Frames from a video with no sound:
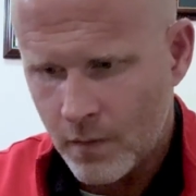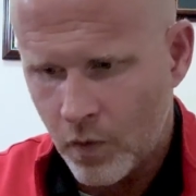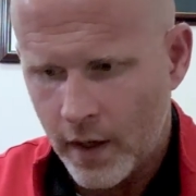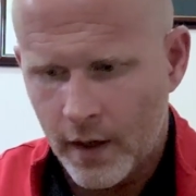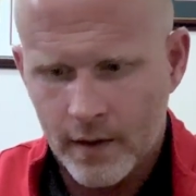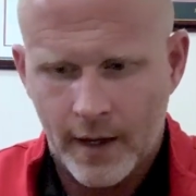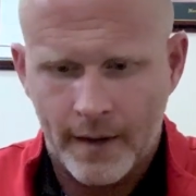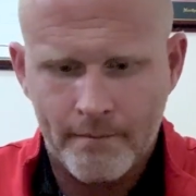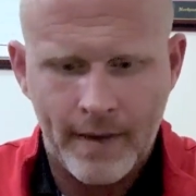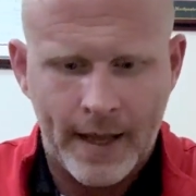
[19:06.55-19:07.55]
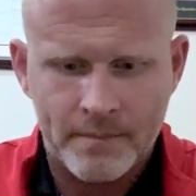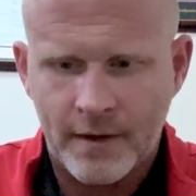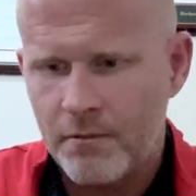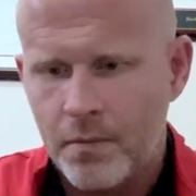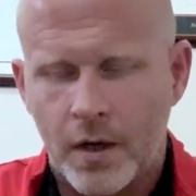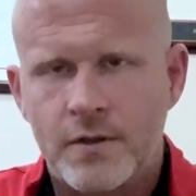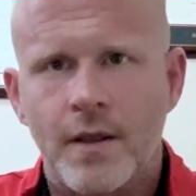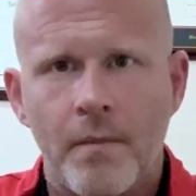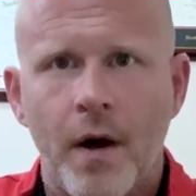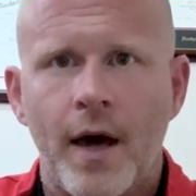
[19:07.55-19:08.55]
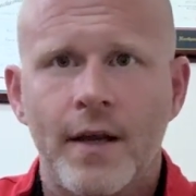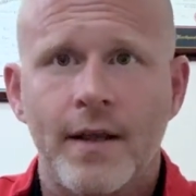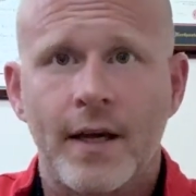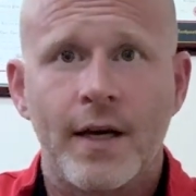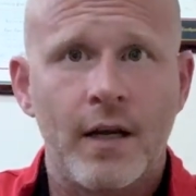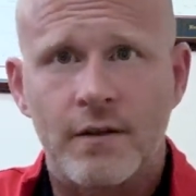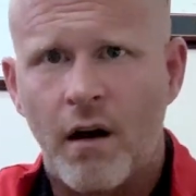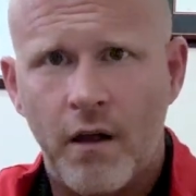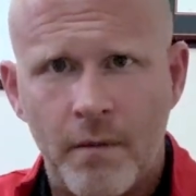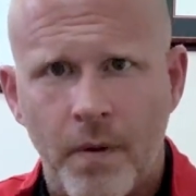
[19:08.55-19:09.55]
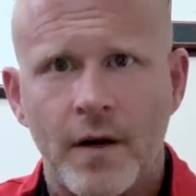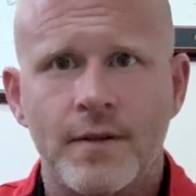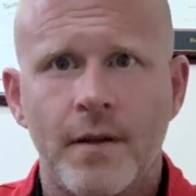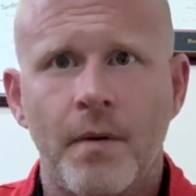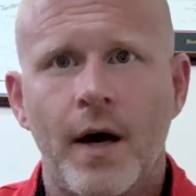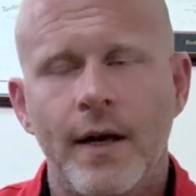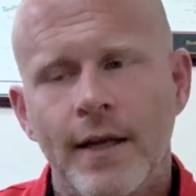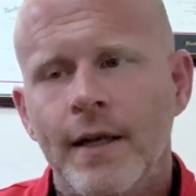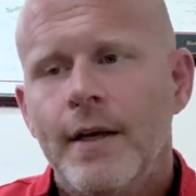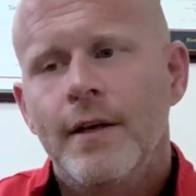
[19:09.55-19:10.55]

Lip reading: Where I map different parts of the body that connect to other parts of the body.